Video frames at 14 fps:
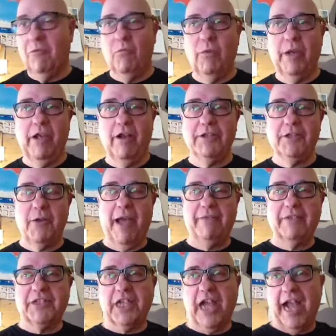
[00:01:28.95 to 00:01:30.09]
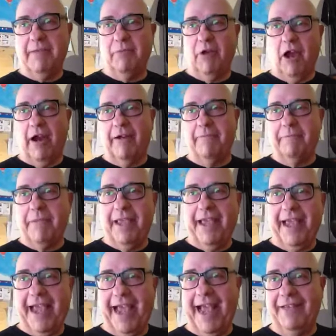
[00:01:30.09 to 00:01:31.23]
We also have a sidebar,
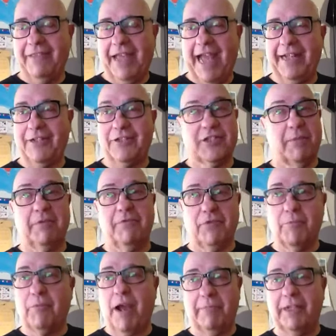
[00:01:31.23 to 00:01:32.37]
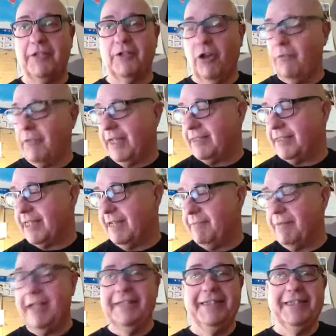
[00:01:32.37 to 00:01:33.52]
and that is, some of you probably know that
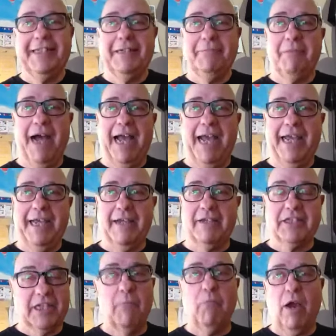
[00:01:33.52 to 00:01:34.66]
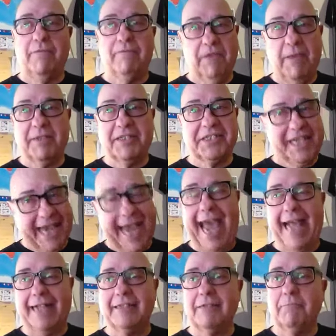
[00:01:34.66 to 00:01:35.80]
my somewhat famous
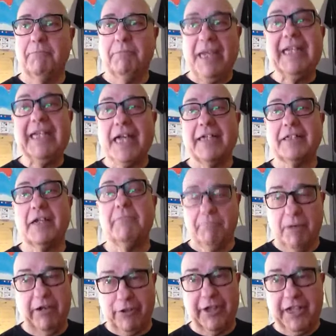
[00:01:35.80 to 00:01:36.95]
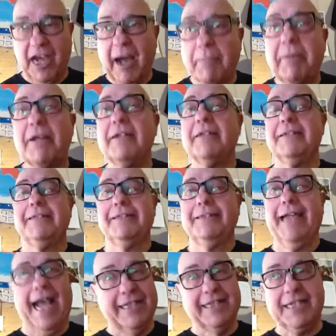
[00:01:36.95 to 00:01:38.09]
cat, Peanut Buttercup,
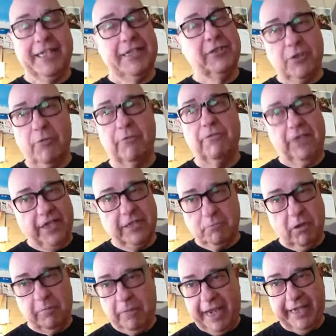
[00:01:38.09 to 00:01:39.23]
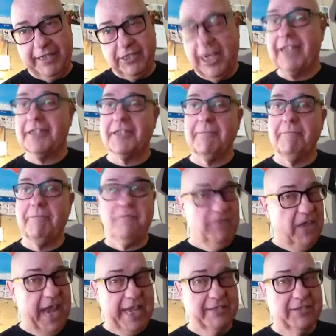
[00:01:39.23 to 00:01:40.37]
has his own Facebook page. Yes,
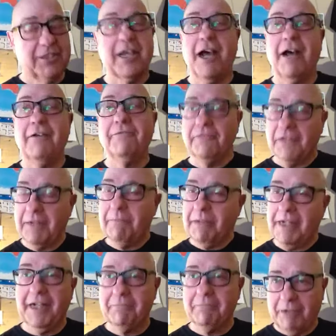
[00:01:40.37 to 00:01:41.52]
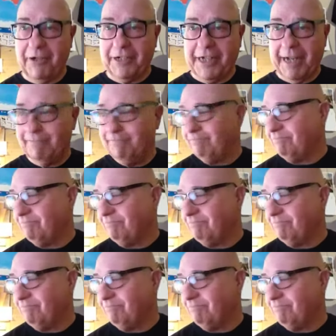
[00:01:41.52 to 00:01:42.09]
fans of Peanut Buttercup.